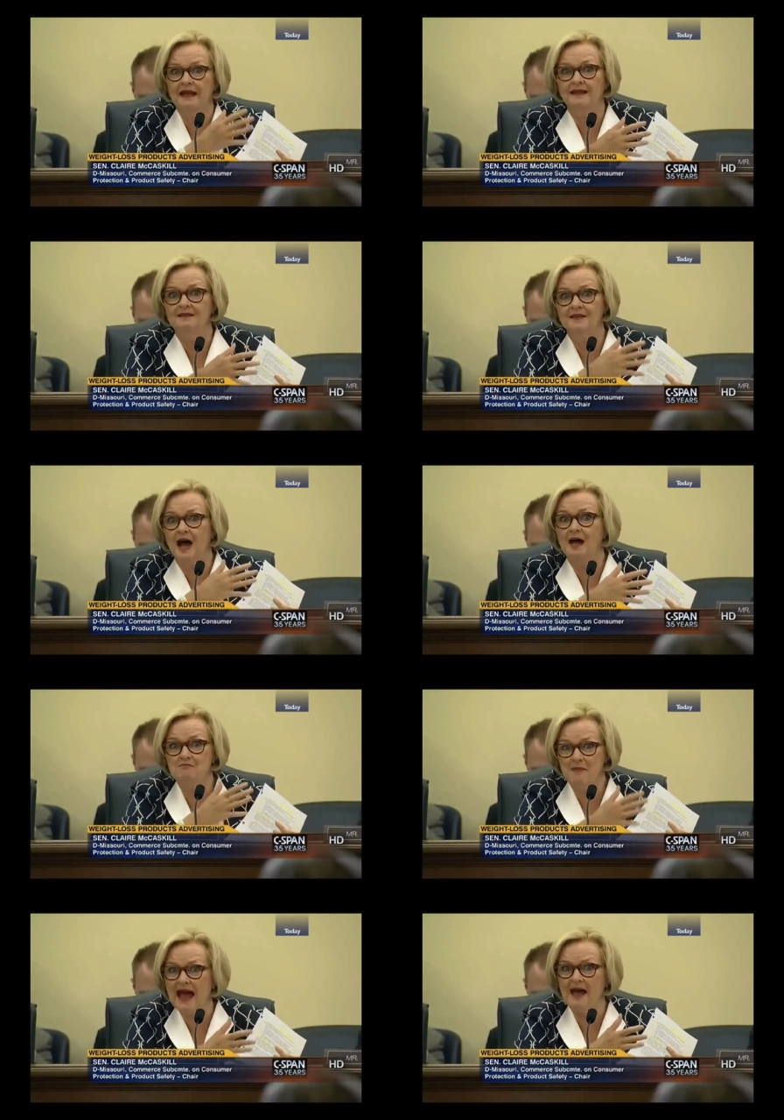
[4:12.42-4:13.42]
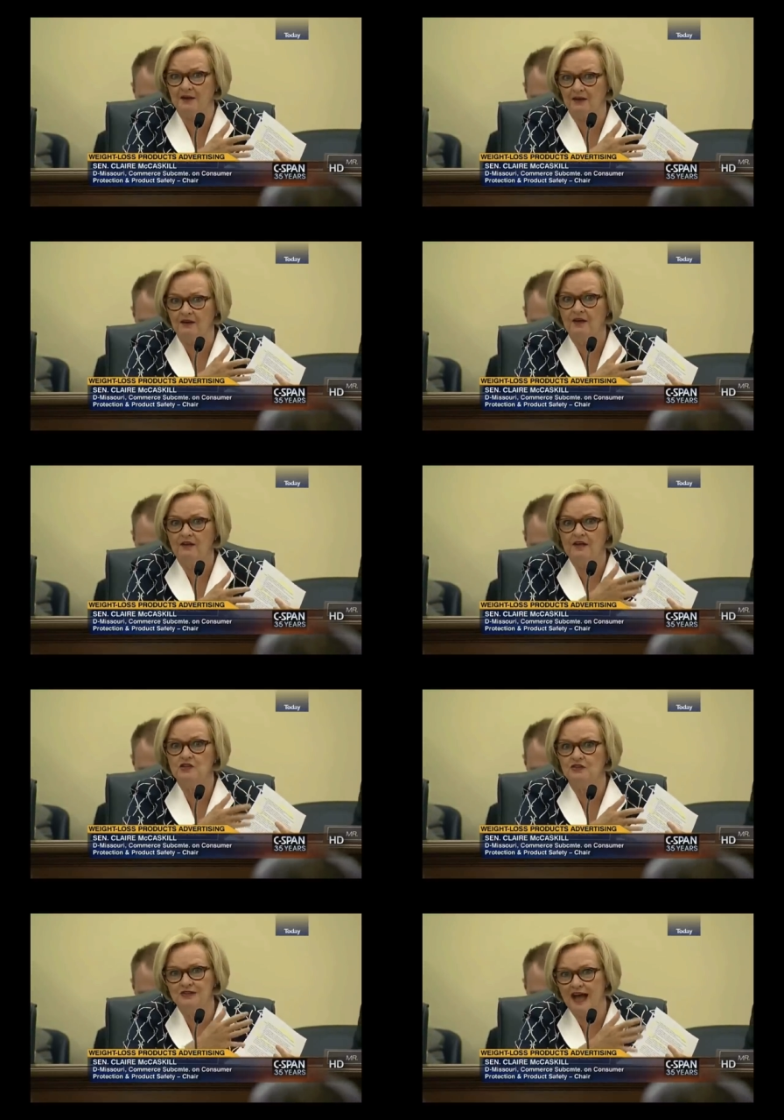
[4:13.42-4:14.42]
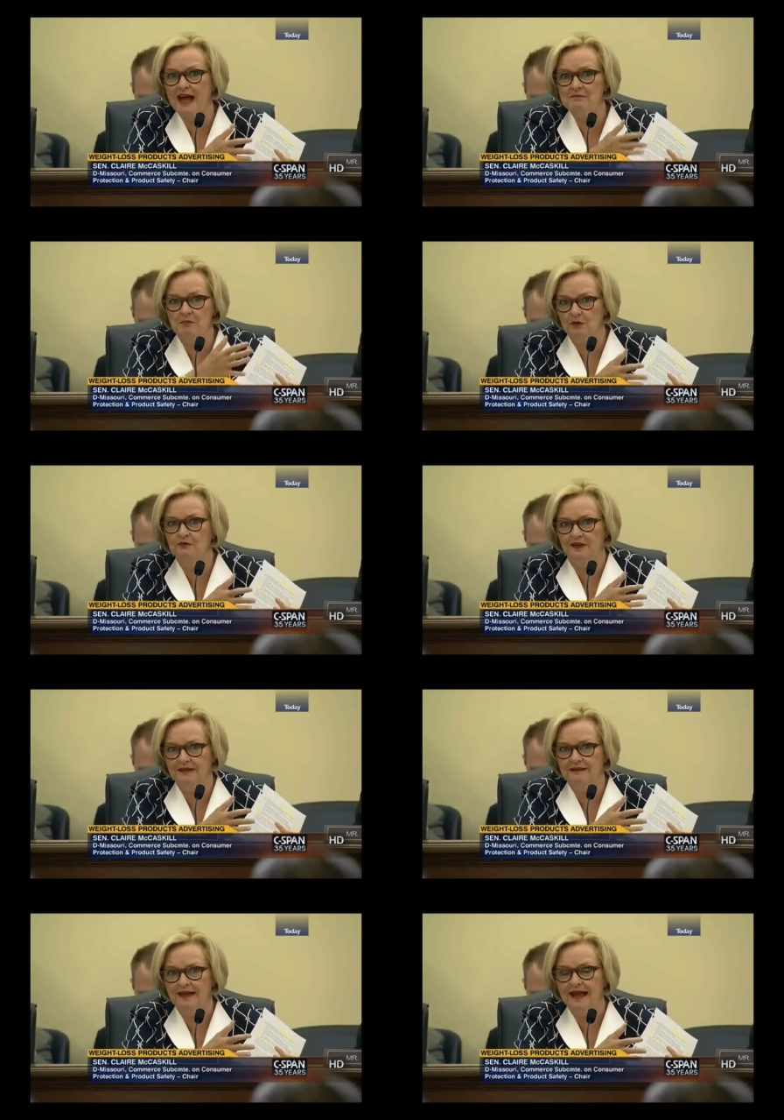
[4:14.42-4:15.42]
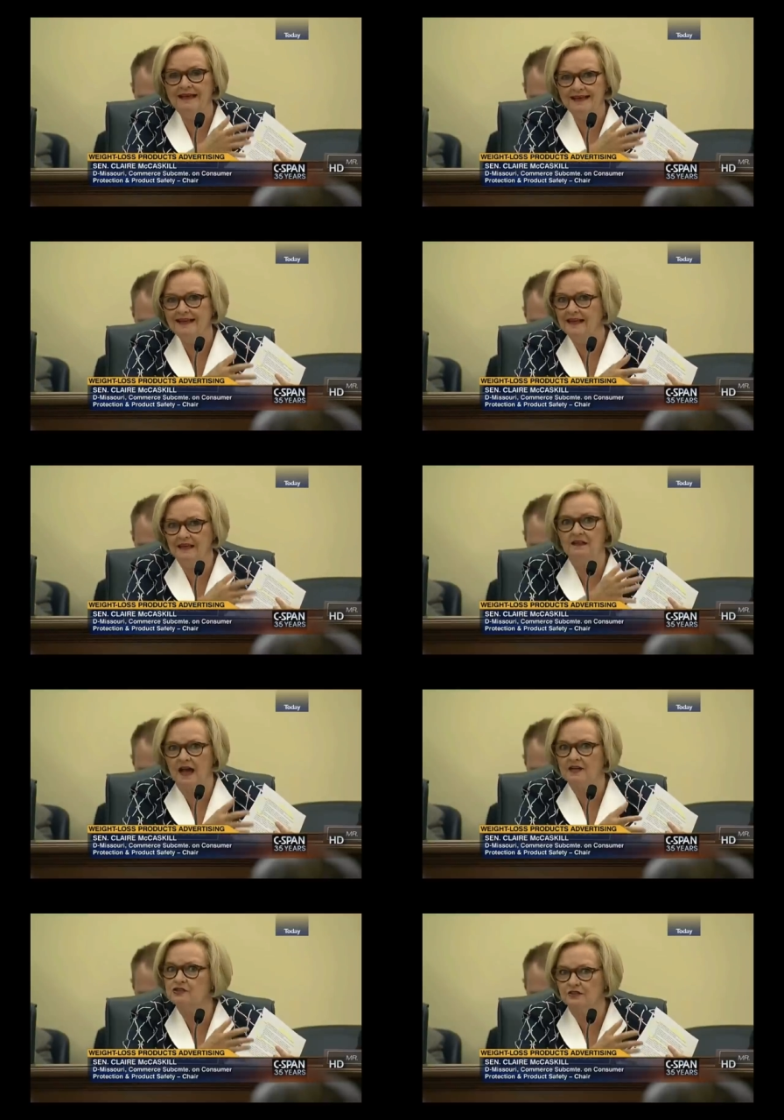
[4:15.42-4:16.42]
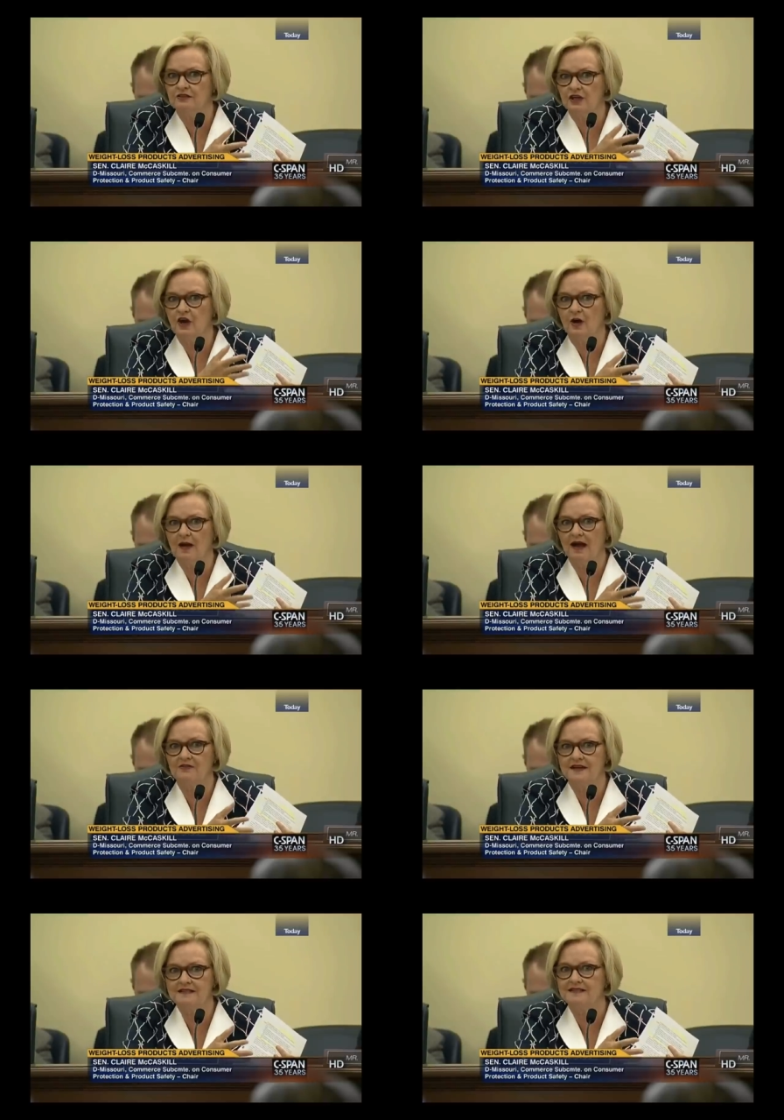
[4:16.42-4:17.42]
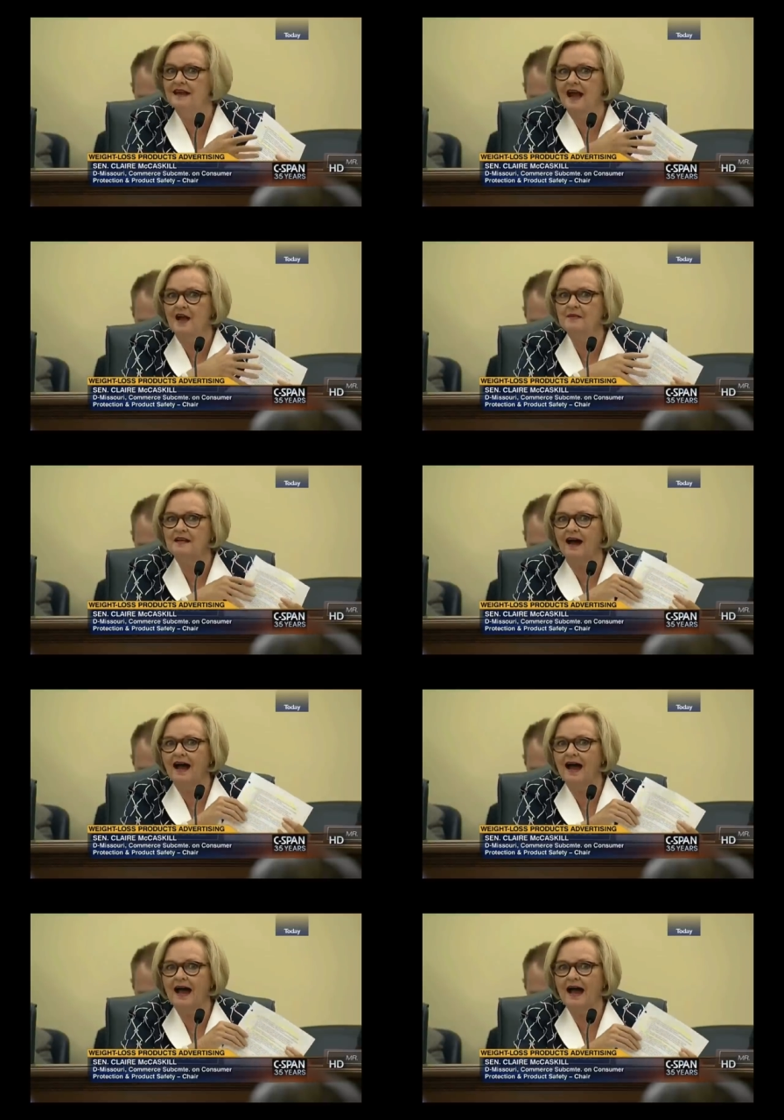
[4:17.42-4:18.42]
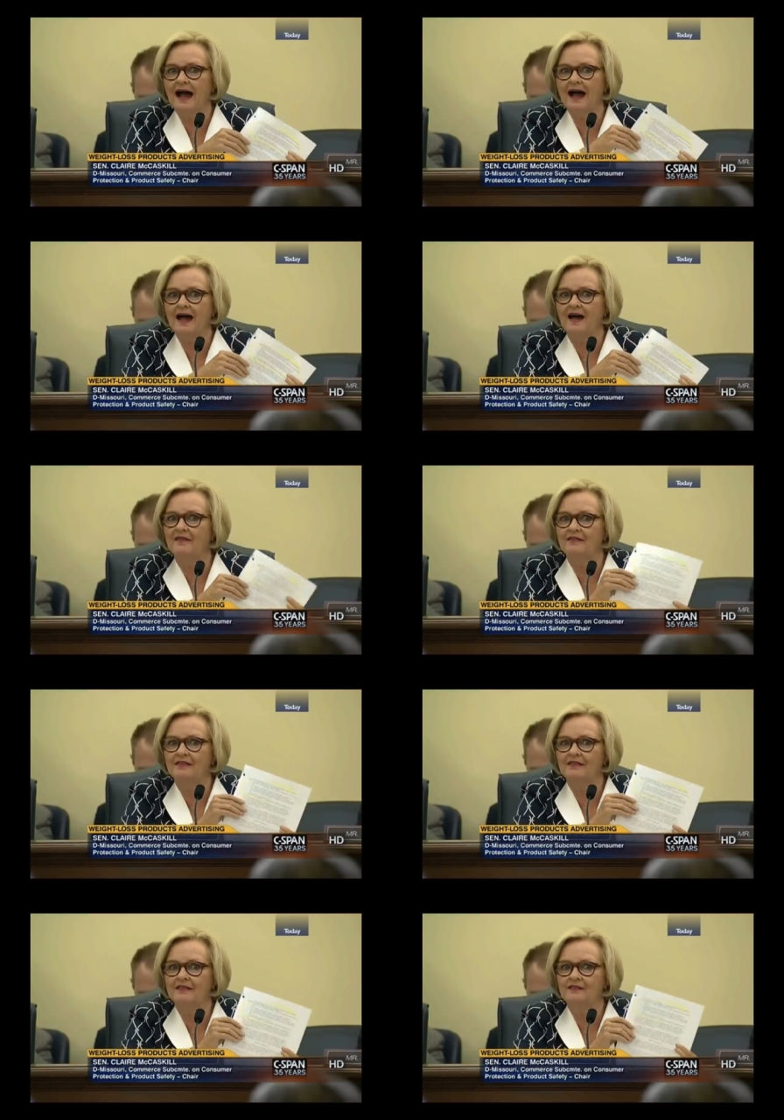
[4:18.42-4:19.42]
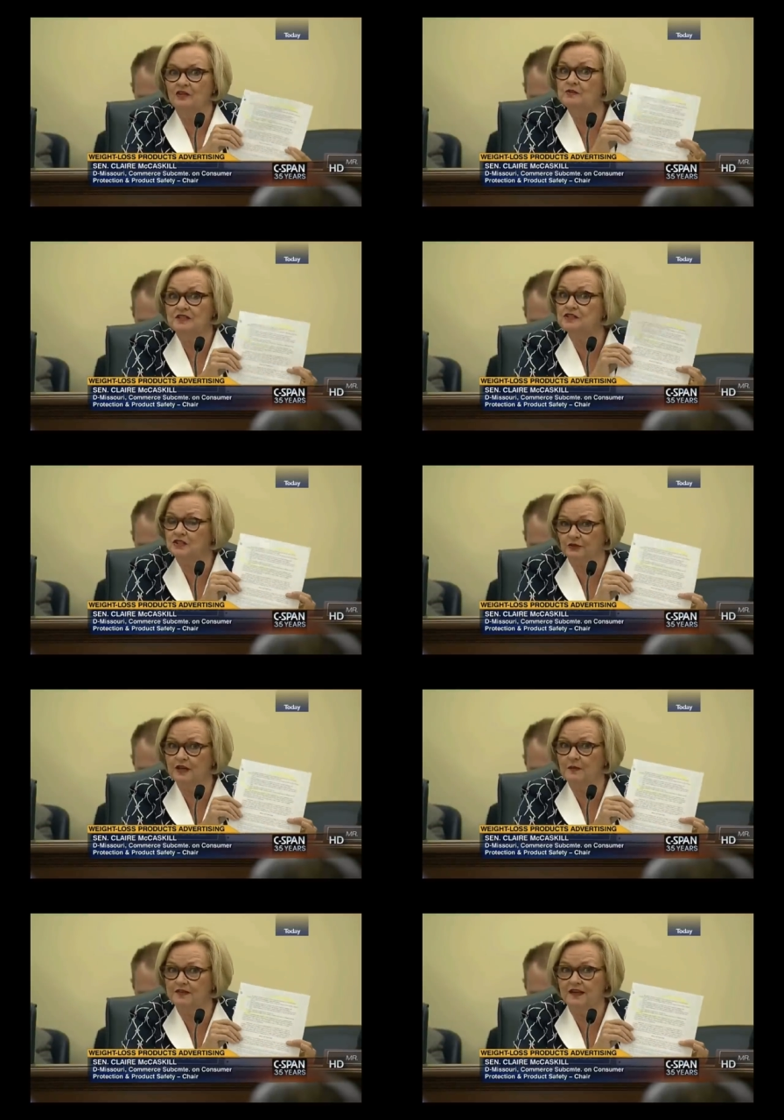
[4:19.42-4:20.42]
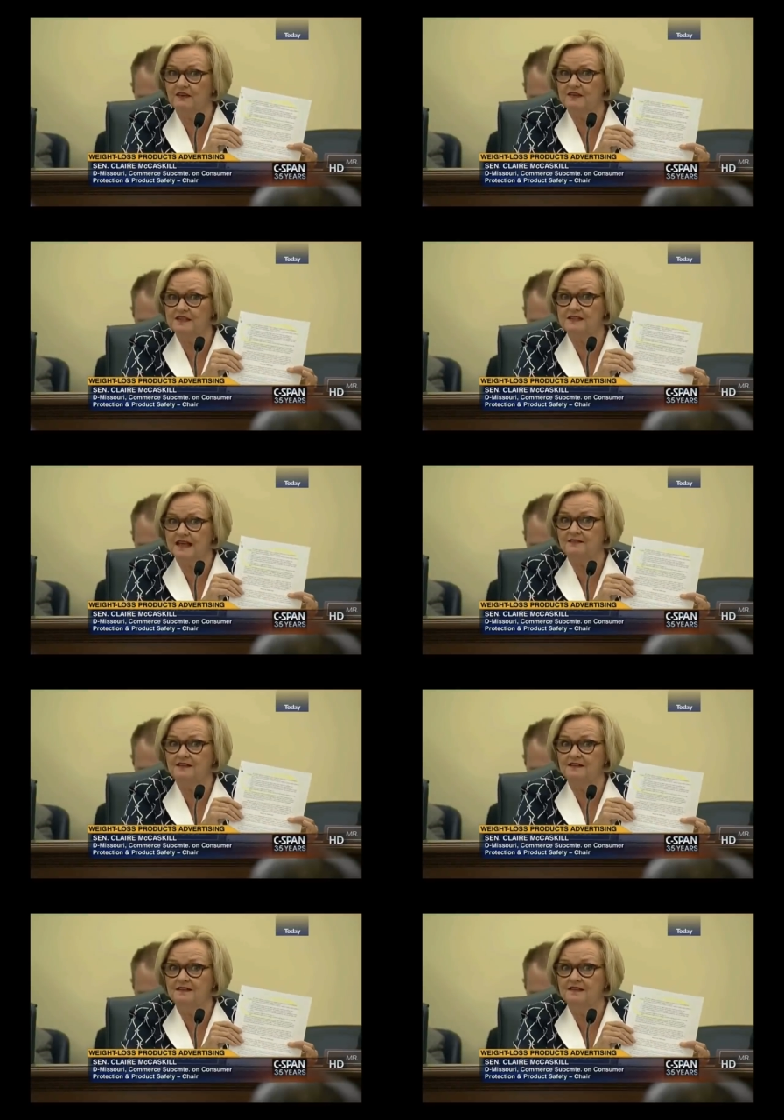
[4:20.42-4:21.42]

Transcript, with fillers: make it not matter that you're not moving and eating a lot of sugar and carbohydrates. I mean, I, I, do you disagree with any of these seven?